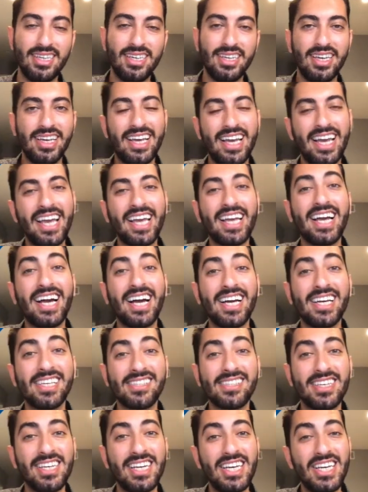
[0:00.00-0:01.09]
Hey
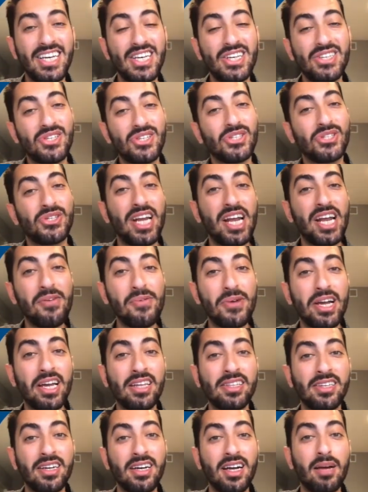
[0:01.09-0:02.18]
guys, so today we're going to
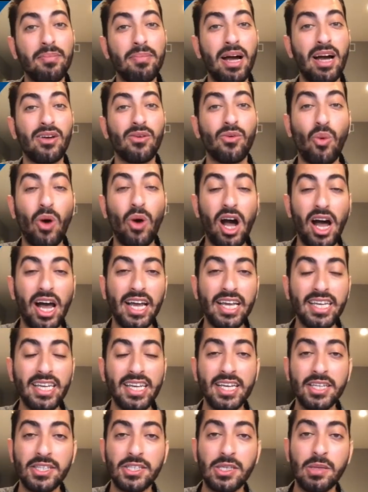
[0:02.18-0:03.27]
talk about why
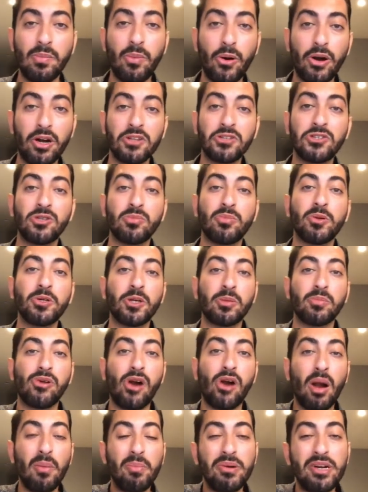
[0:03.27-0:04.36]
it's important to put your
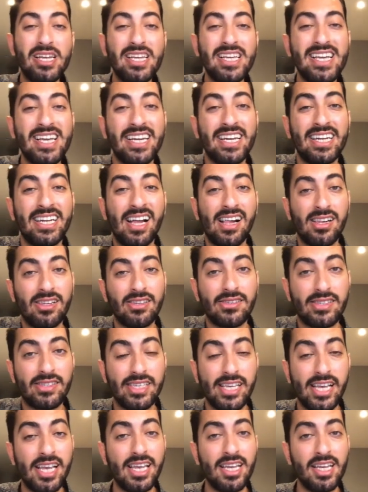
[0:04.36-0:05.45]
property in an
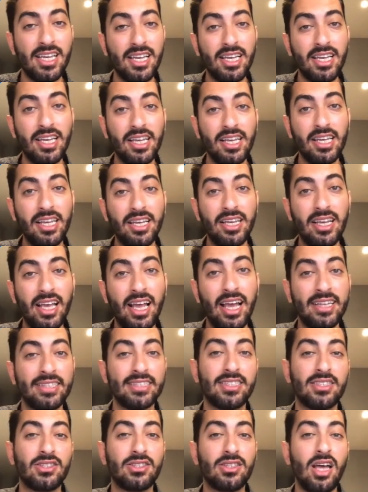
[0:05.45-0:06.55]
LLC and
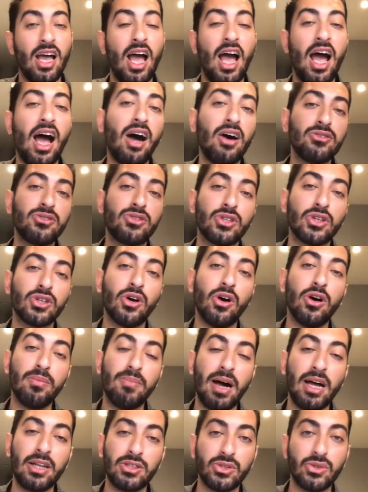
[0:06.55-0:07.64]
how to go
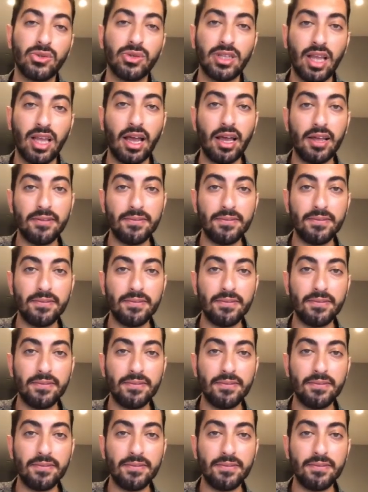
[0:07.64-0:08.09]
about doing that.